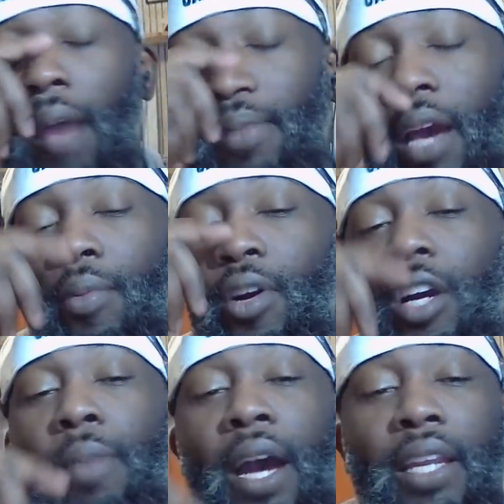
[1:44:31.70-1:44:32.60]
I'm not
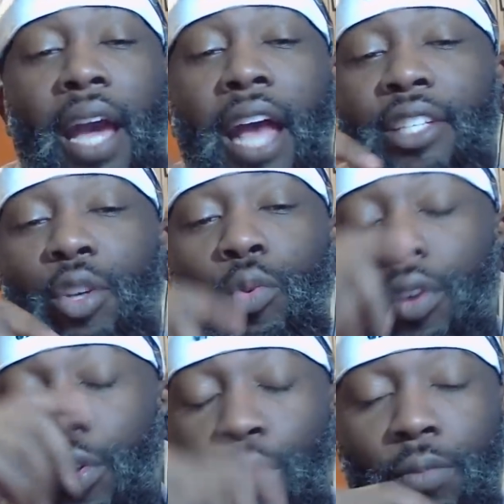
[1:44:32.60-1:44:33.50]
worried about high school
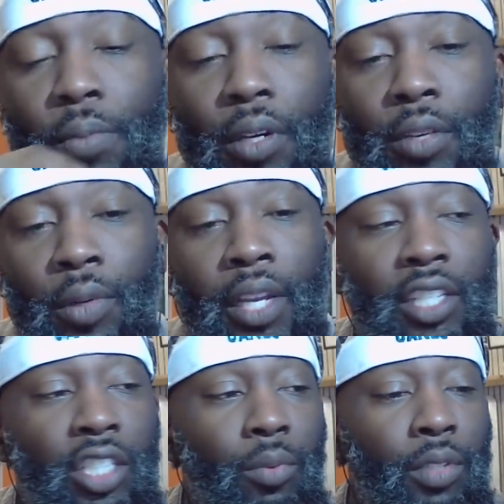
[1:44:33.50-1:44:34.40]
recruits building a
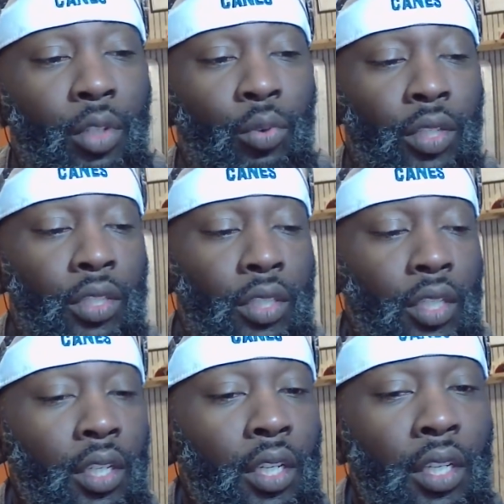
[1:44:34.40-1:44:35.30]
relationship with Dugas.
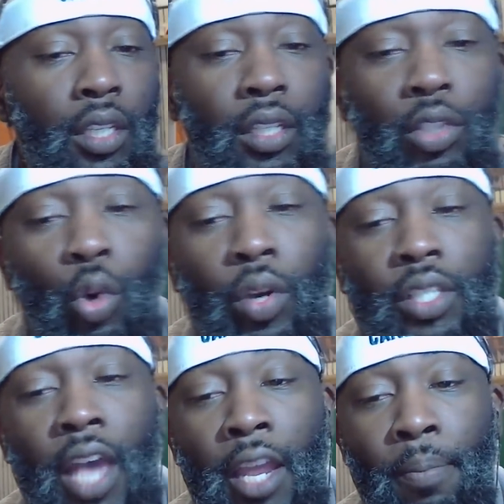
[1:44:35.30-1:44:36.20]

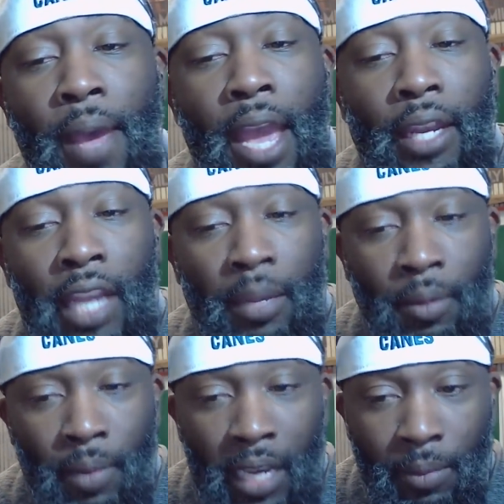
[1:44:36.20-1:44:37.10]
Dugas got a bad name
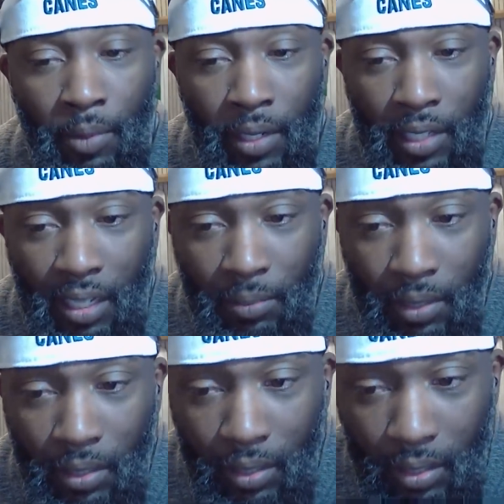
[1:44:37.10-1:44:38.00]
in Miami right now,
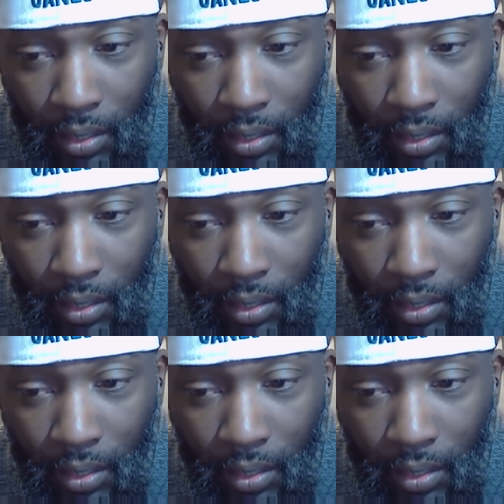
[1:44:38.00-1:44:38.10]
man.